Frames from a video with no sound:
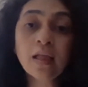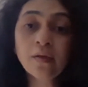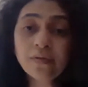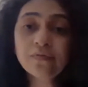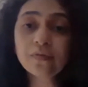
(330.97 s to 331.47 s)

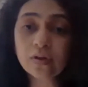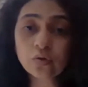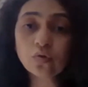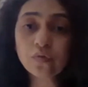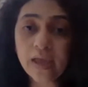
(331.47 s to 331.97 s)

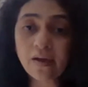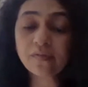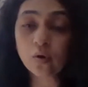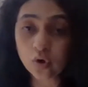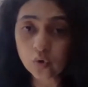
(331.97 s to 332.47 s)
We have a
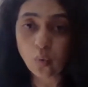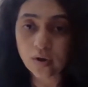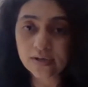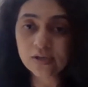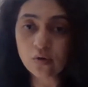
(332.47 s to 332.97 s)
good
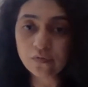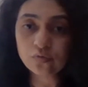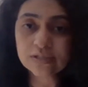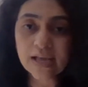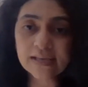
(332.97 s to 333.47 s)
quality of
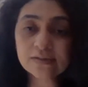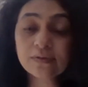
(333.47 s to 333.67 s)
oocytes,